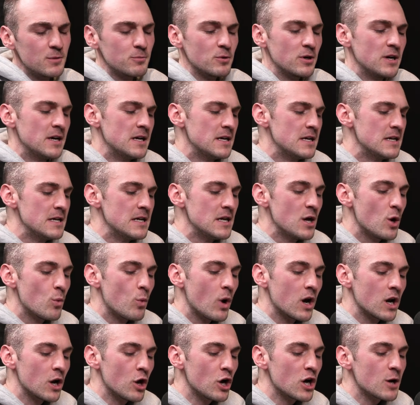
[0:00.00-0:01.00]
But
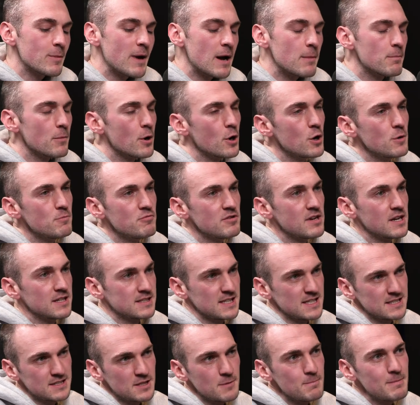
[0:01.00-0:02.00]
what I like about Mowbray is
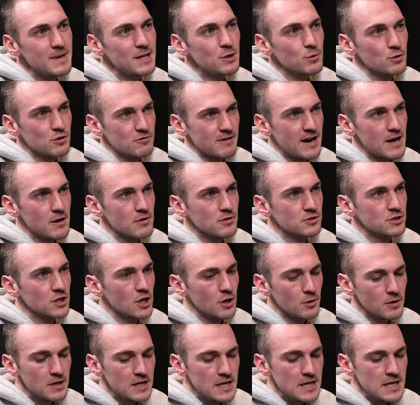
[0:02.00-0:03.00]
he's the middle ground.
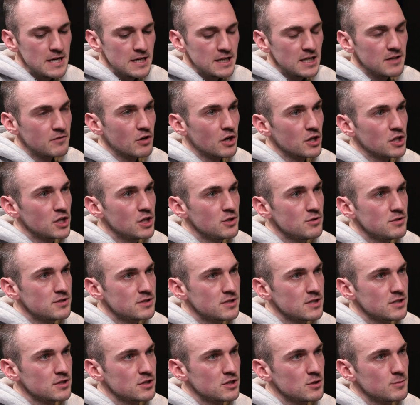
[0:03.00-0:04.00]
So you got
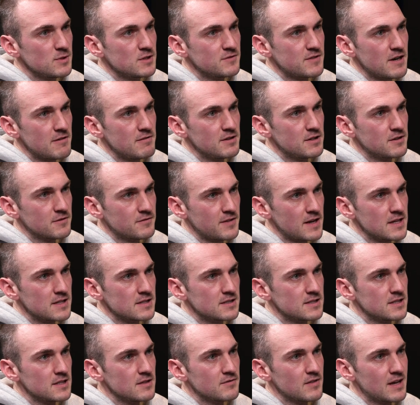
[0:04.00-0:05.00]
Eustace, who is very
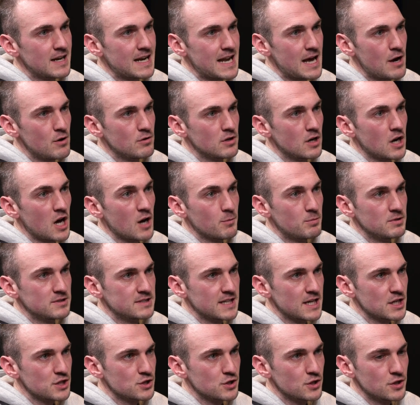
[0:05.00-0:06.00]
defensive, allowed a lot of
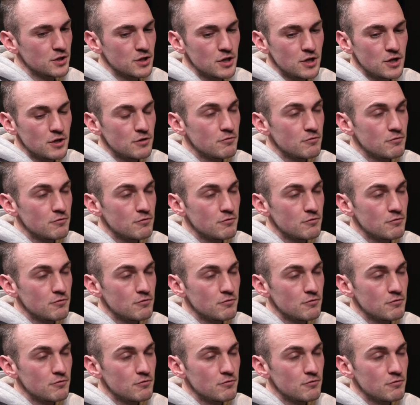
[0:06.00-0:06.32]
possession.